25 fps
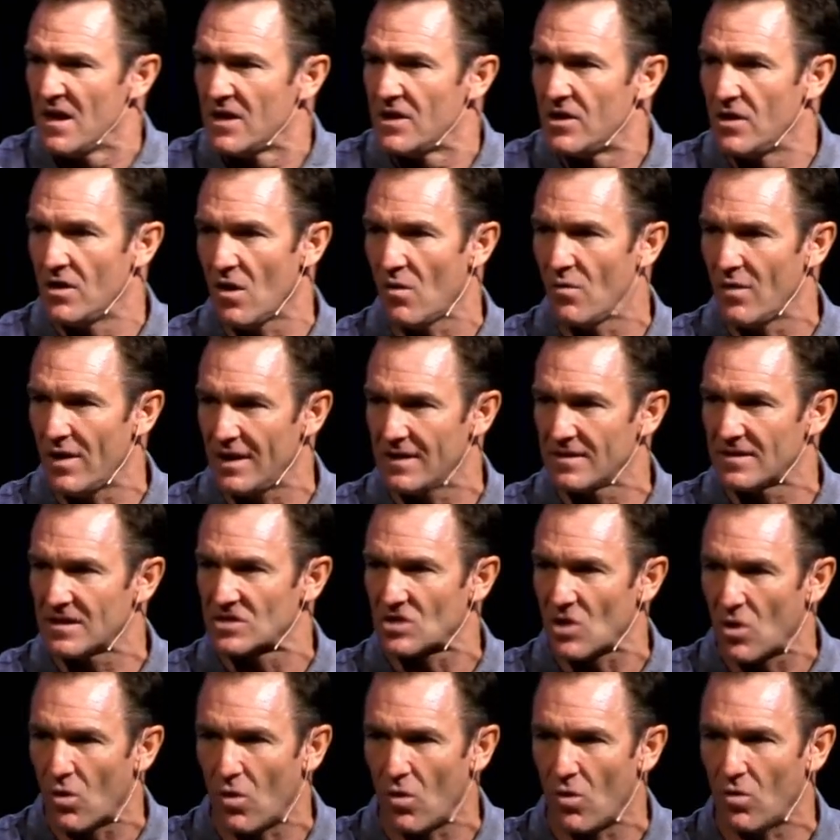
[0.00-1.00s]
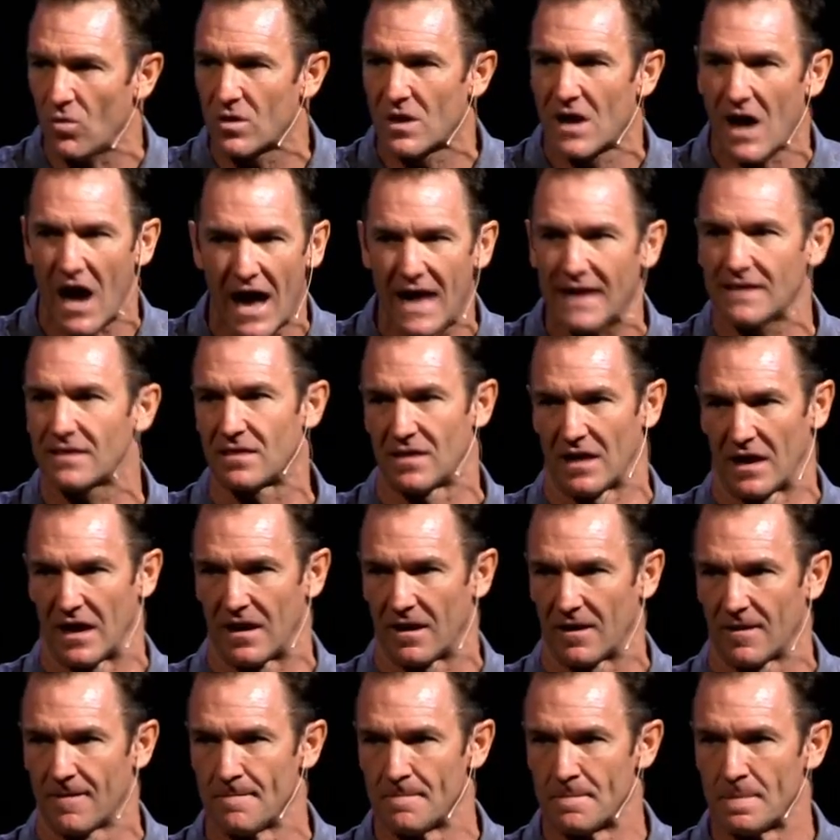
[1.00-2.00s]
you know what, this whole God
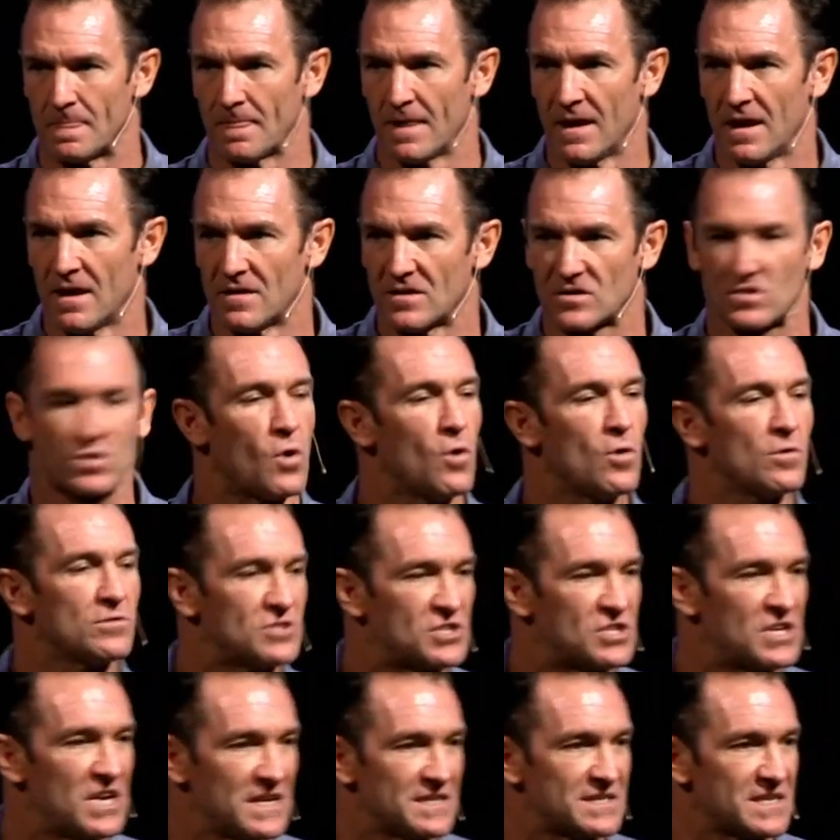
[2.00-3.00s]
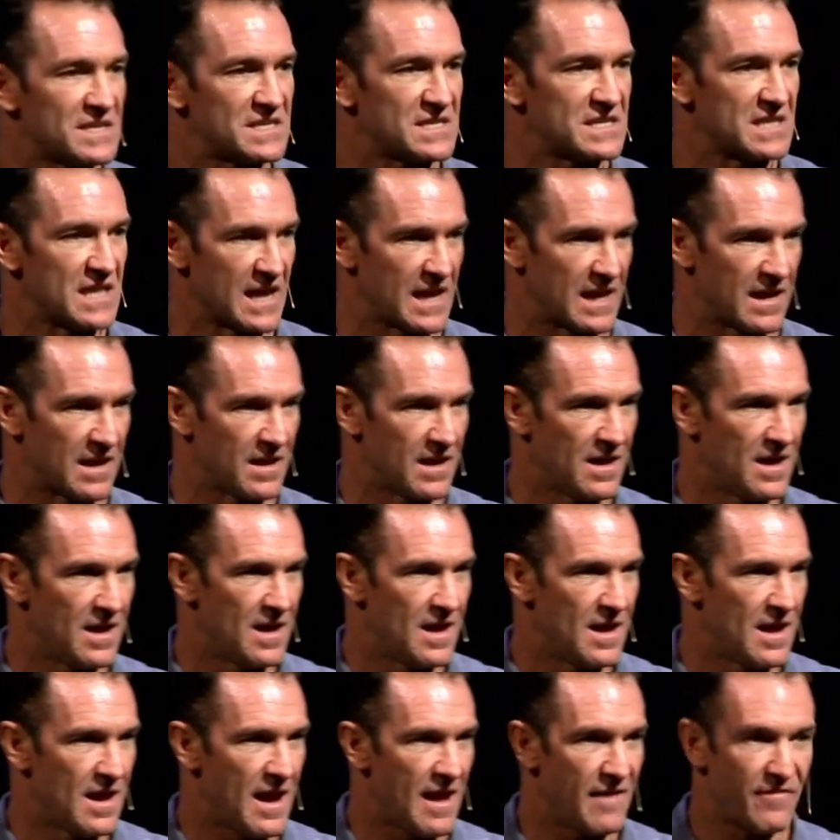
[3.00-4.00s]
thing, this whole Jesus thing,
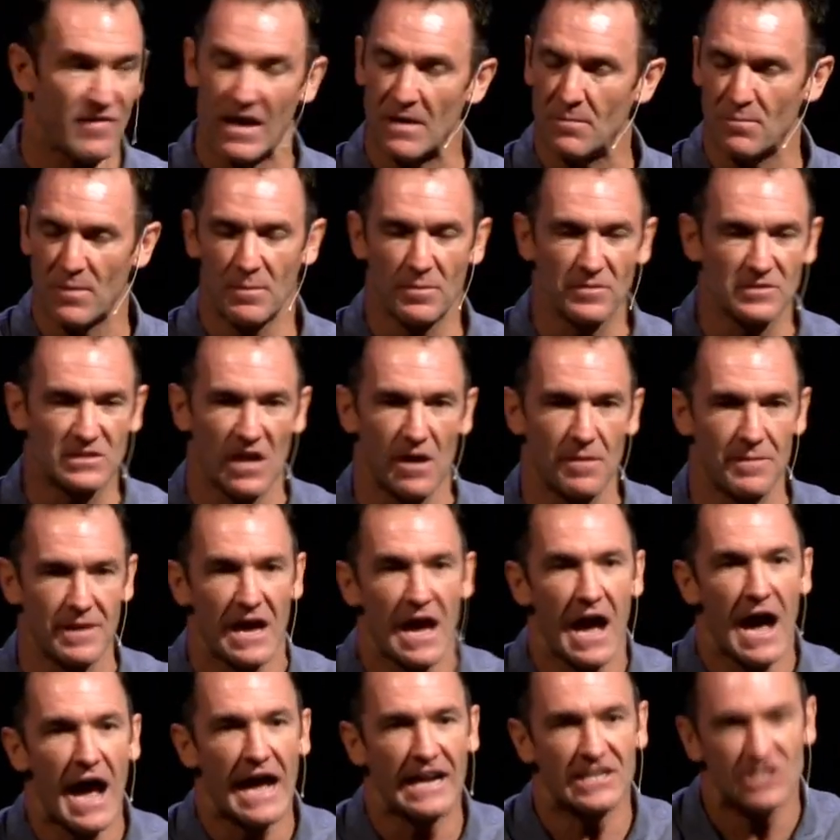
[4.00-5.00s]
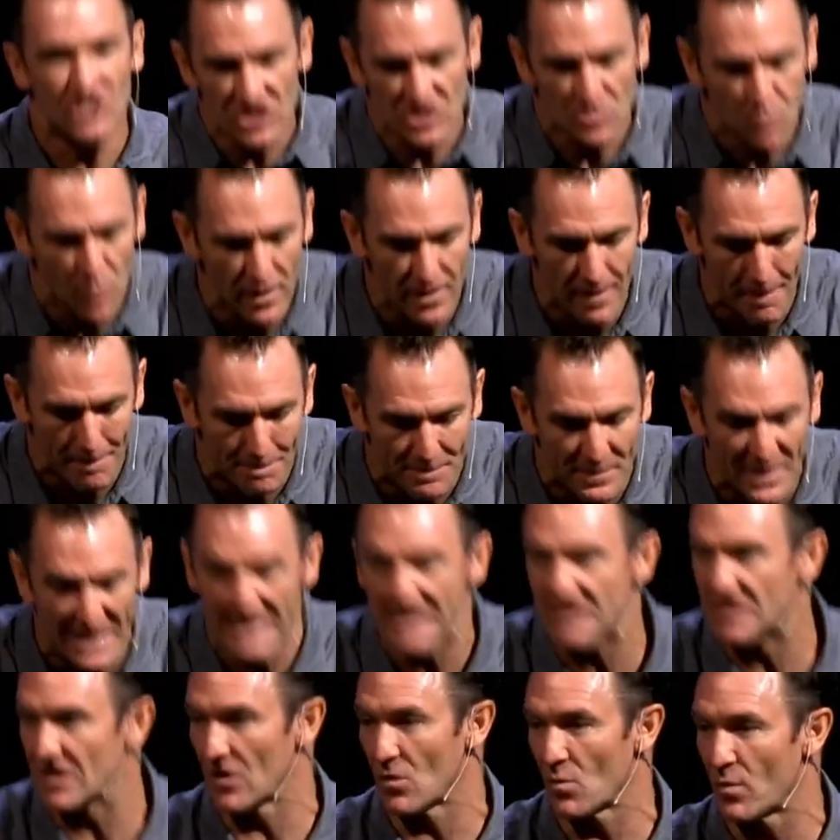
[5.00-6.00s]
I've had people tell me, I just want to
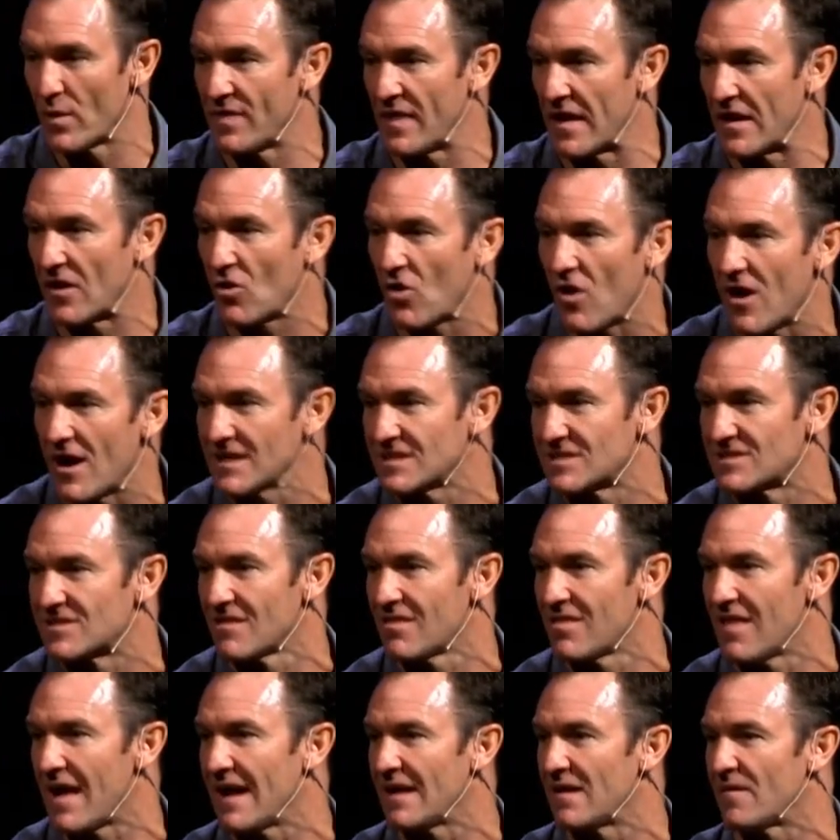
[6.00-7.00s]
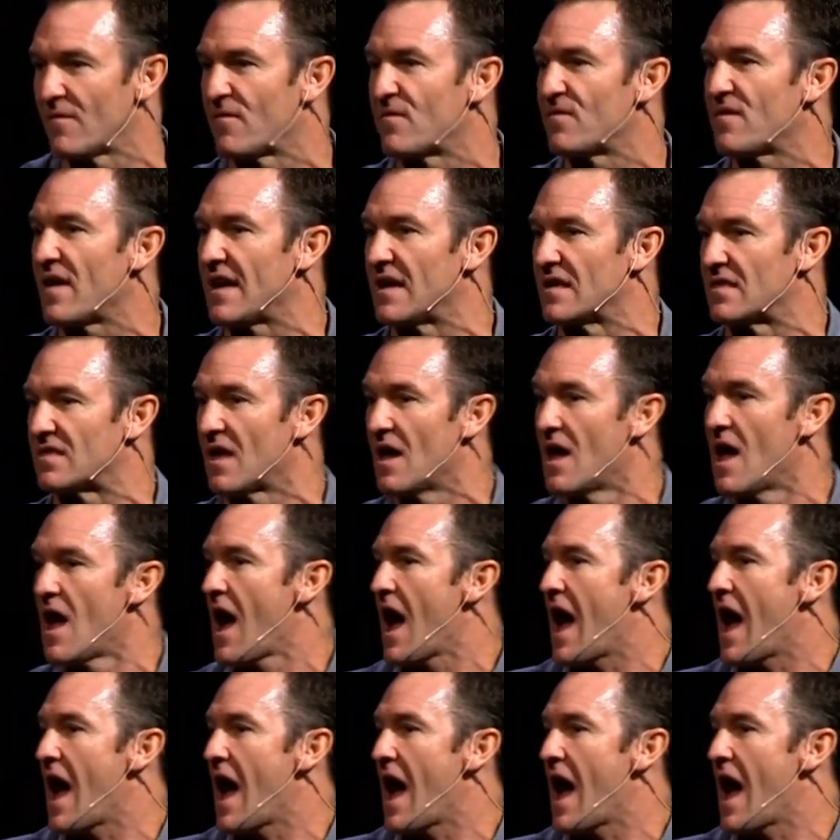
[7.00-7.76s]
be there when they cross the line of faith.